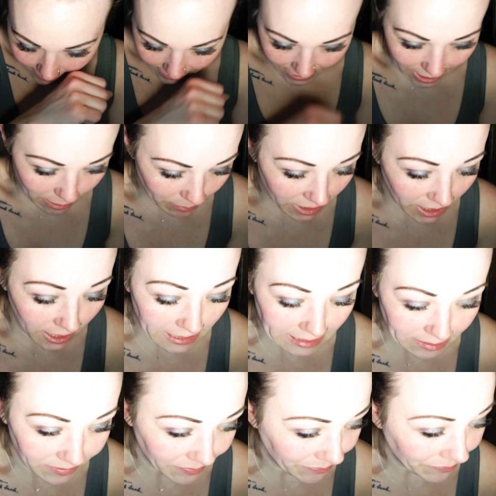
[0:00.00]
I'm
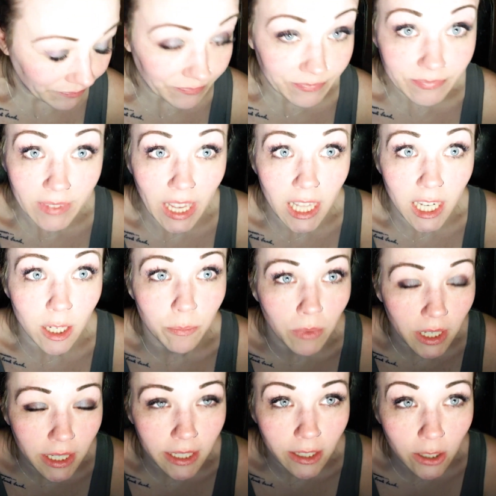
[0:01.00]
done and I'm
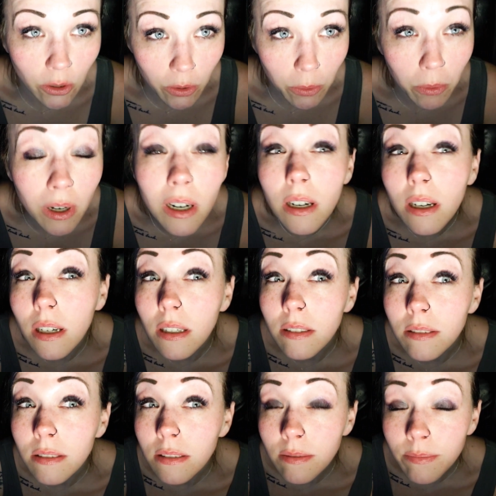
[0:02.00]
ready to go to work
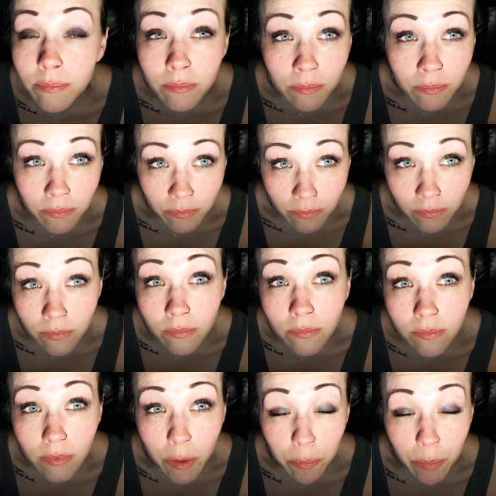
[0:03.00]

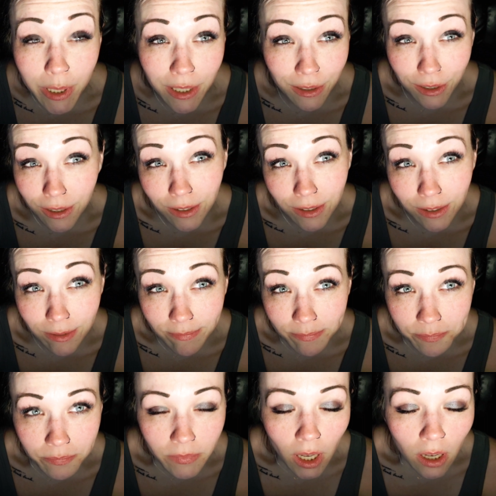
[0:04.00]
and be a nurse.
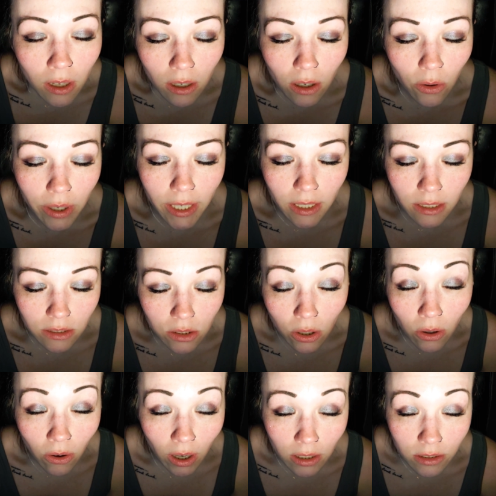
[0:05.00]
Okay,
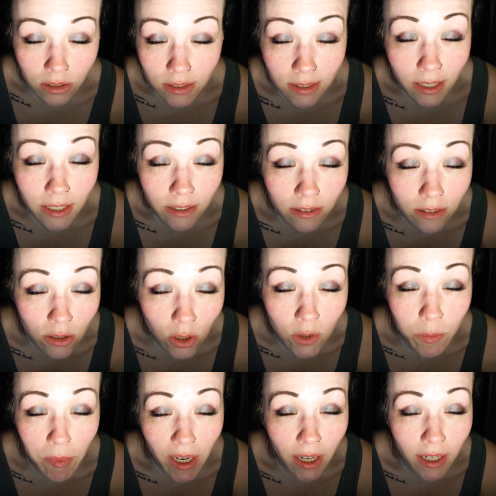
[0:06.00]
so I'll just like
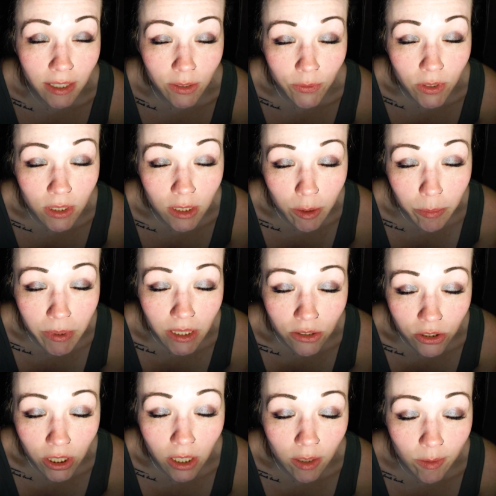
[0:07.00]
close my eyes for a little bit
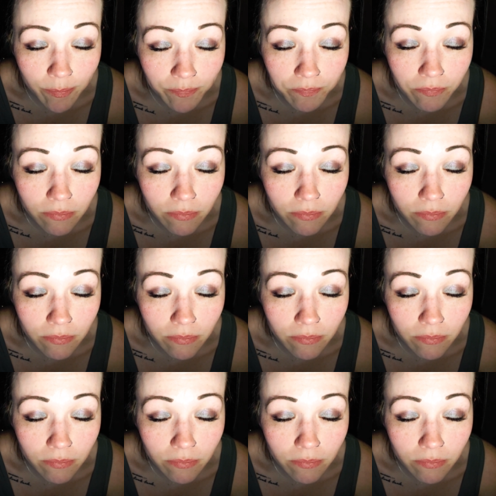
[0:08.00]
and shut up.